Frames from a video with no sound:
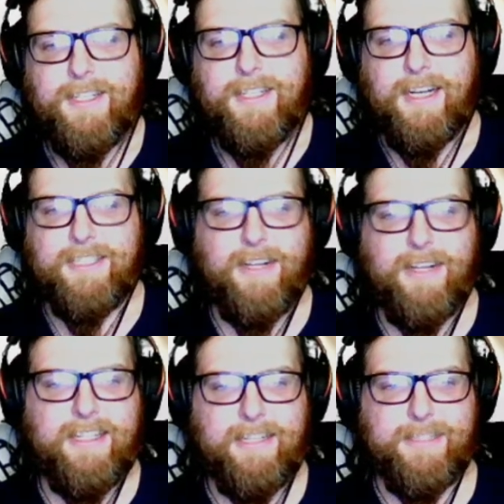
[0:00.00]
So I
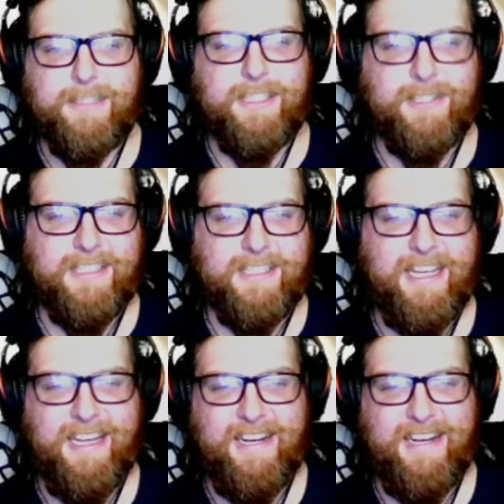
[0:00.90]
thought that was
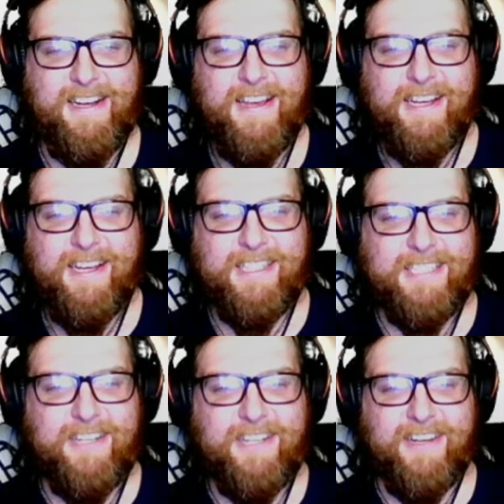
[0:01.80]
interesting,
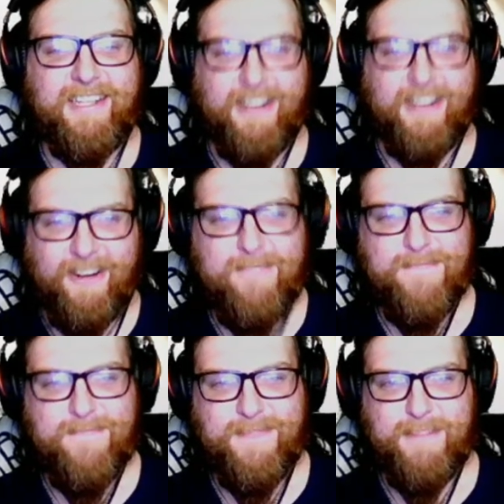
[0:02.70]
considering, you know,
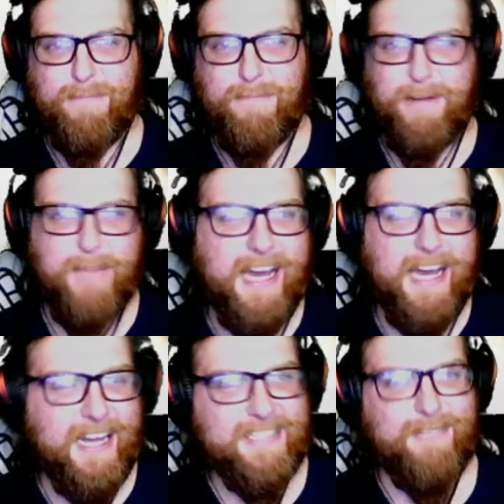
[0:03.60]
pretty
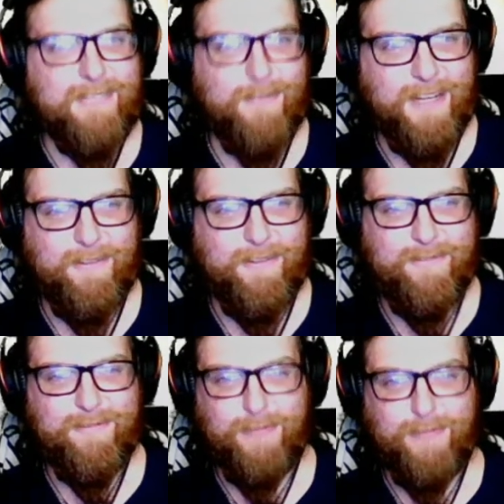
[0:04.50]
badass in
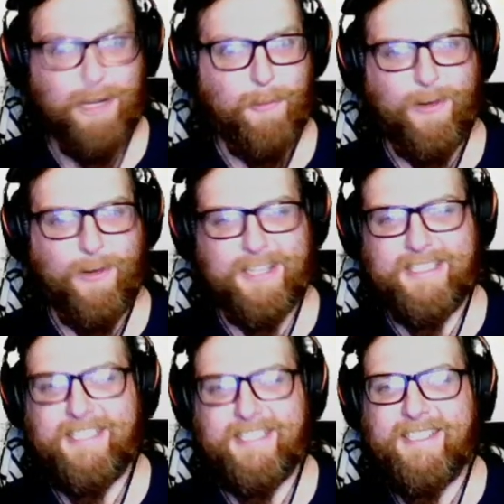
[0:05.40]
real wars.